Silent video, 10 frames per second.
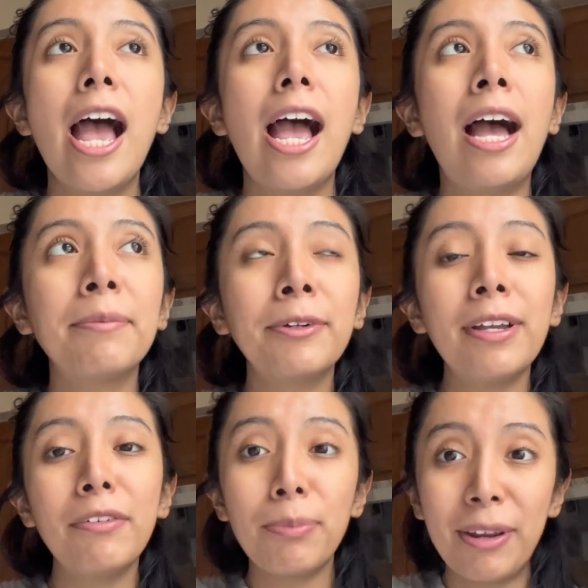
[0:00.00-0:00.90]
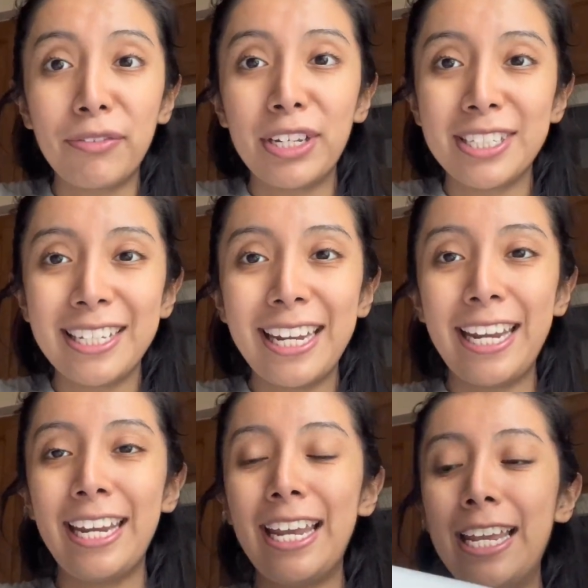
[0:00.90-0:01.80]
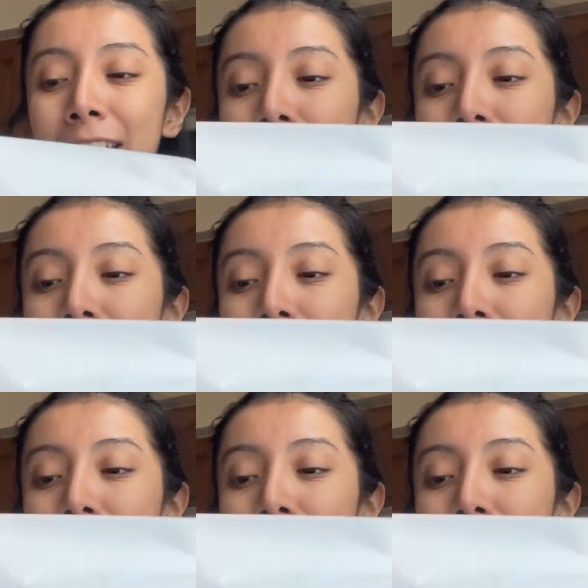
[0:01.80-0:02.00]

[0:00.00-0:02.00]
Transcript: I'm going out with my friend today and